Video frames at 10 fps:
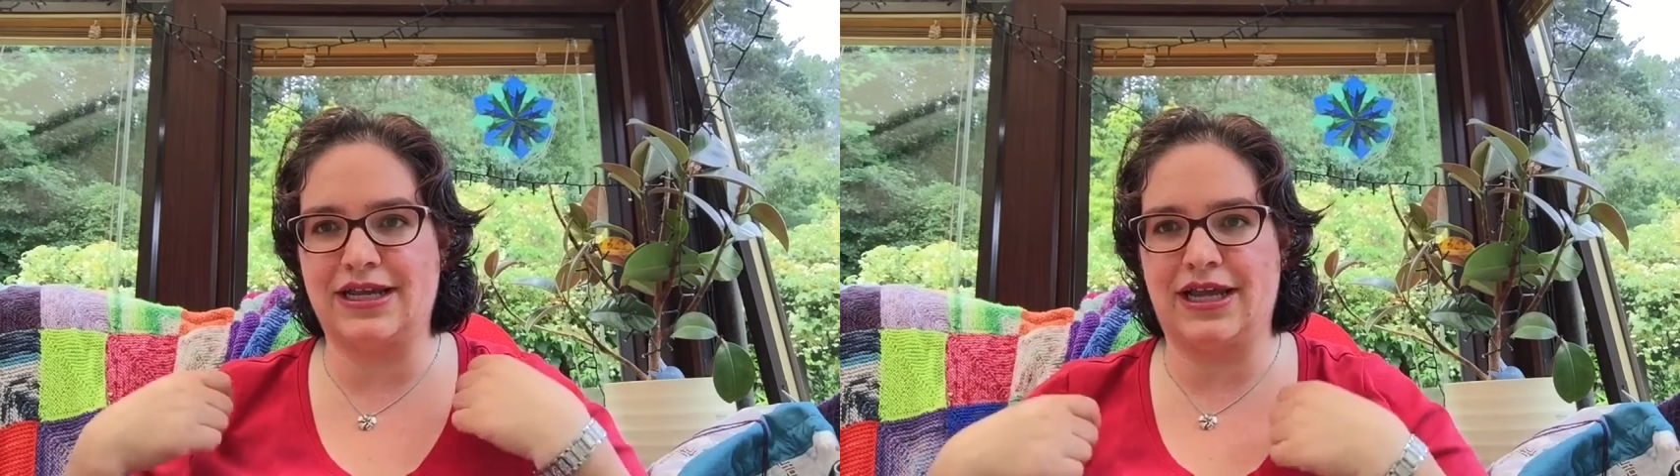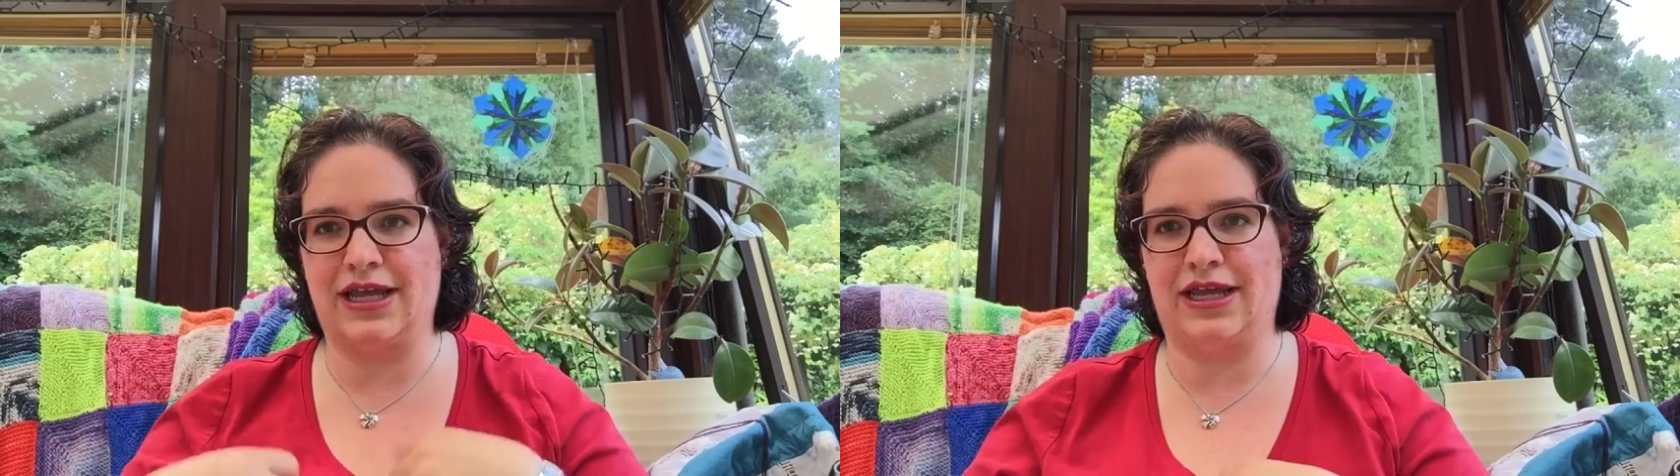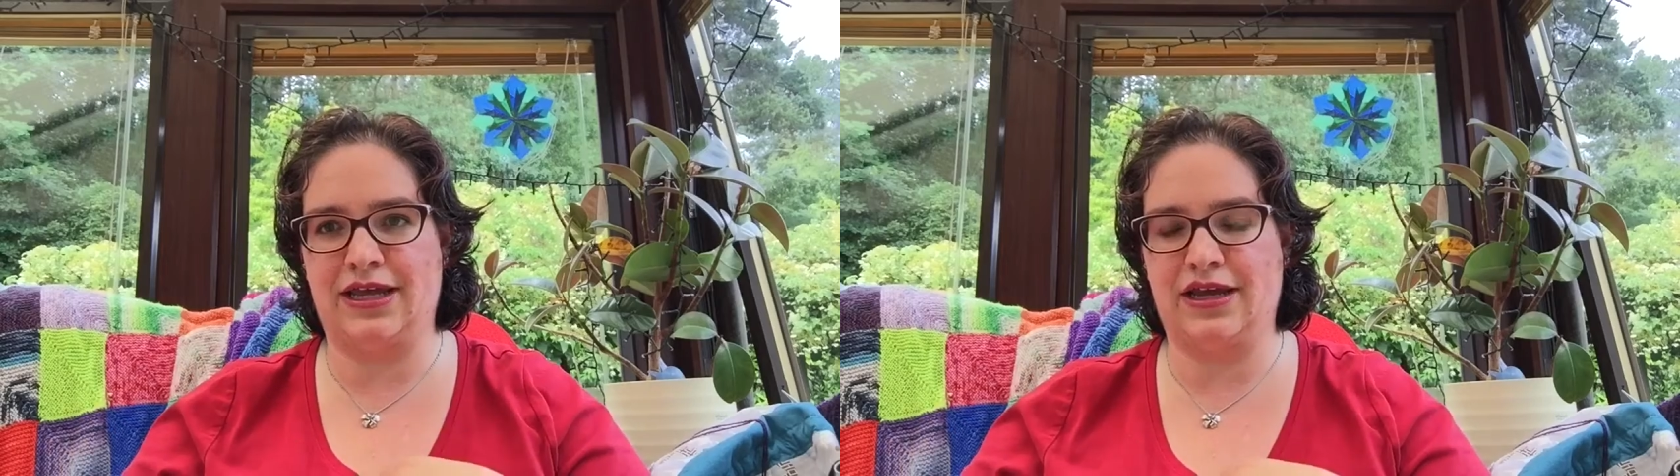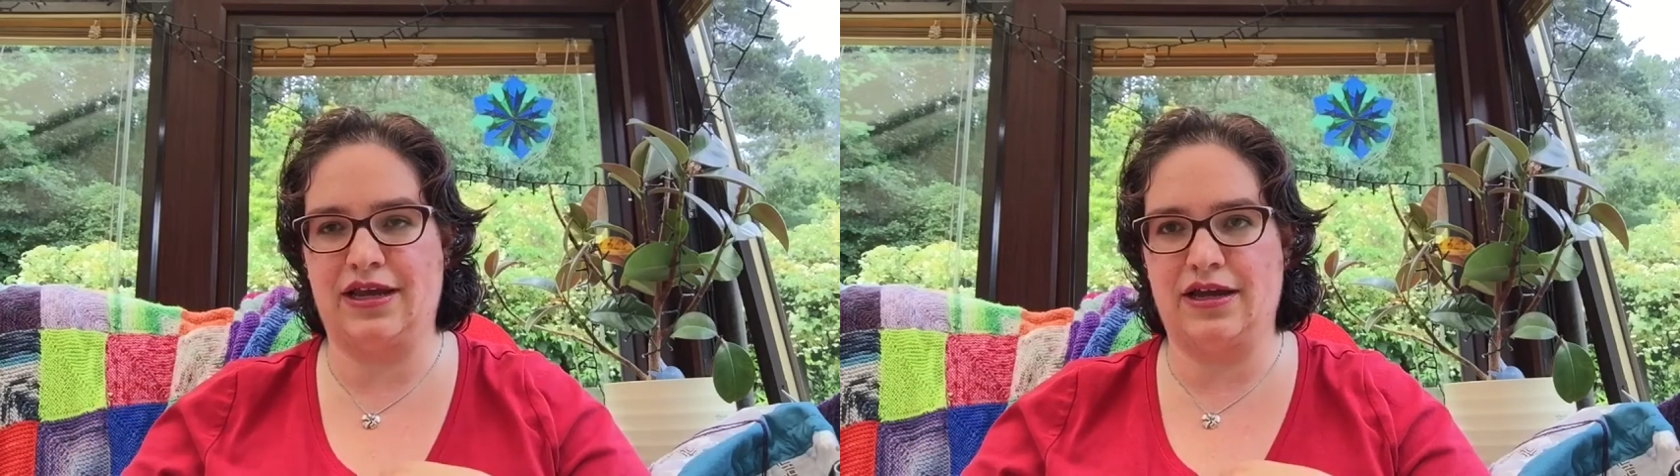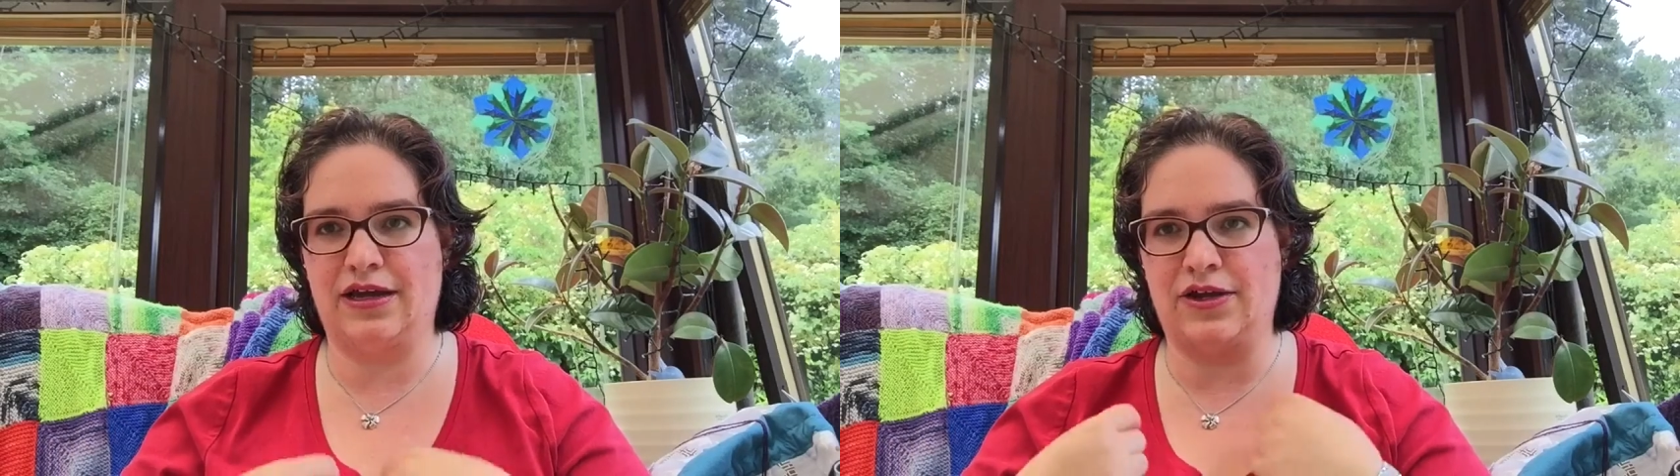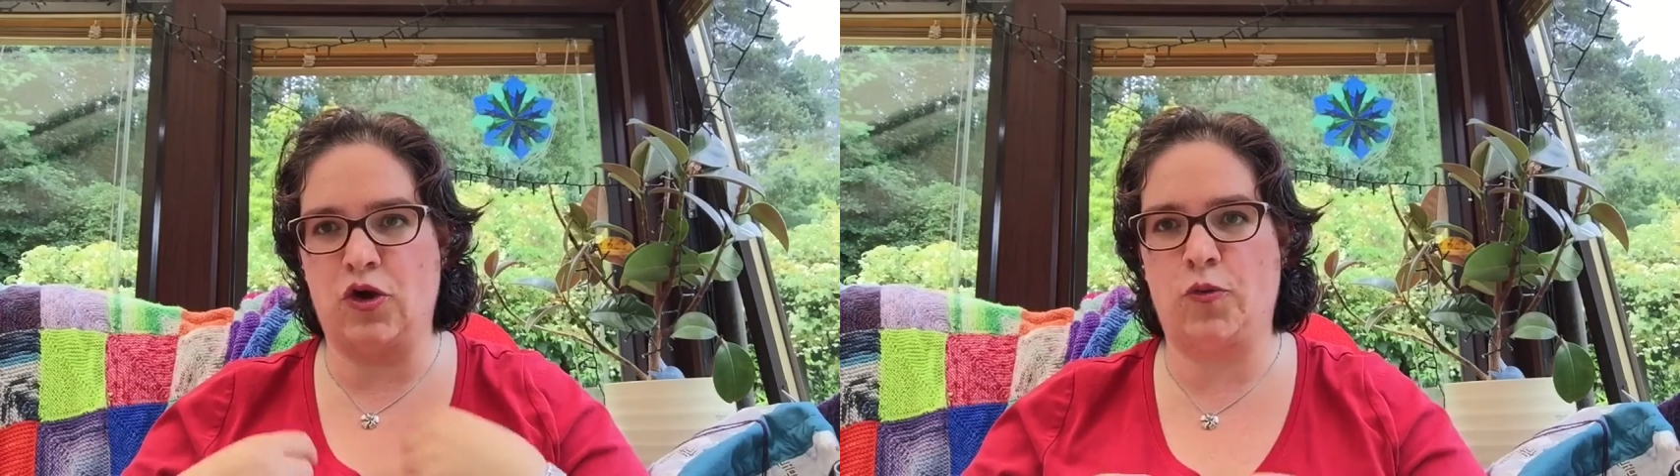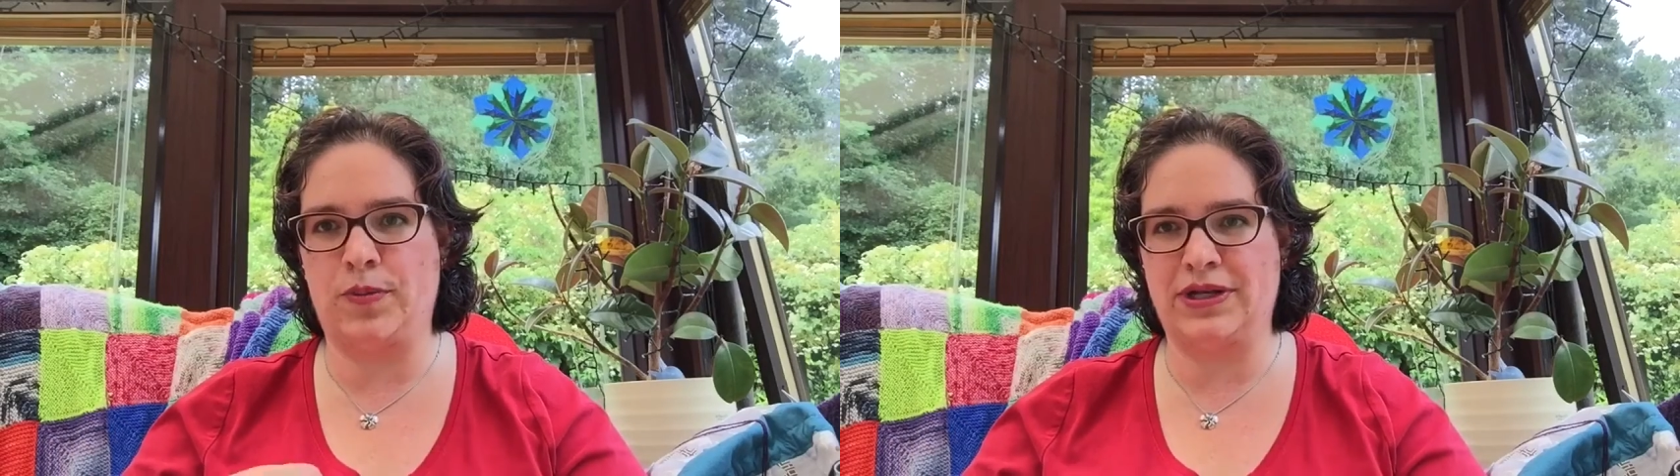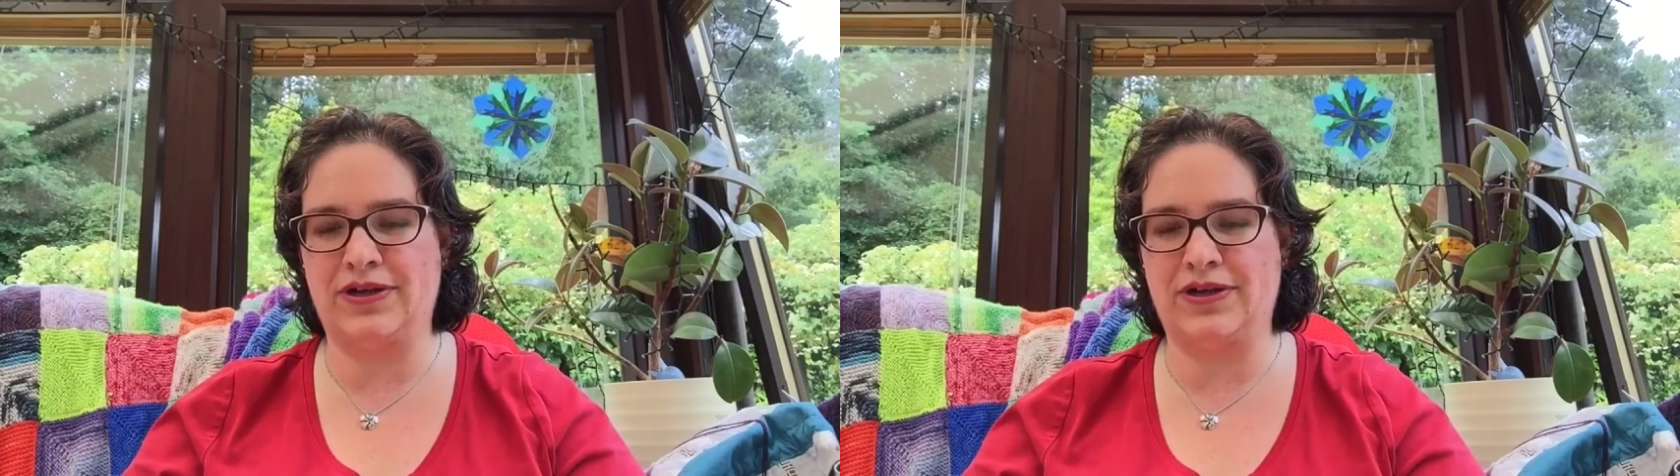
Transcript: an open